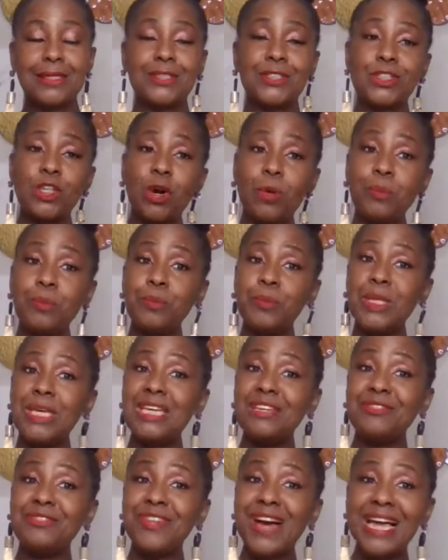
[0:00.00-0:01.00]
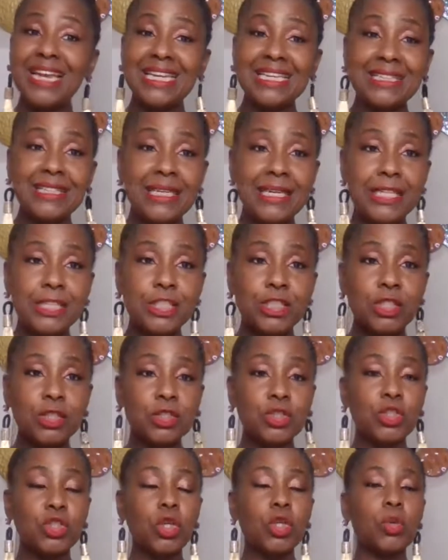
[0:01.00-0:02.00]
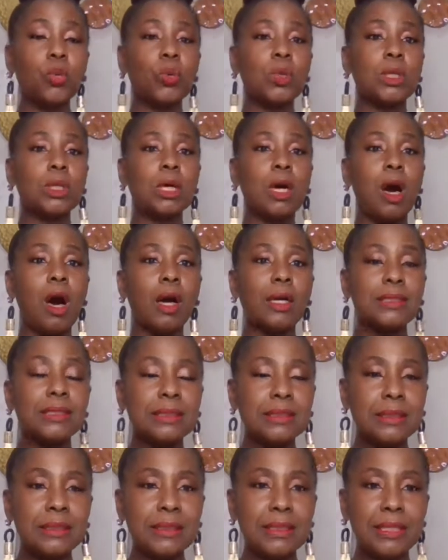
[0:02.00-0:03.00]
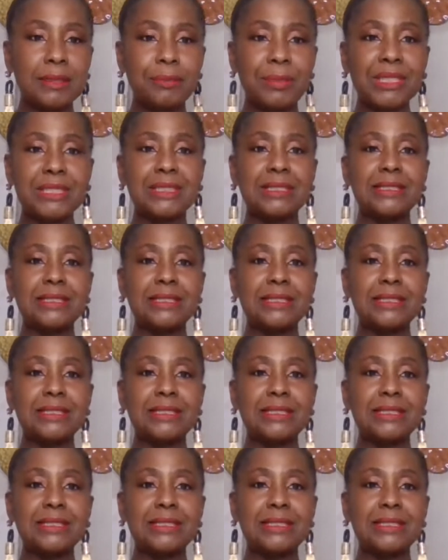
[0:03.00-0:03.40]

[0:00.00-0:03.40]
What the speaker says: Some need validation. So you will constantly be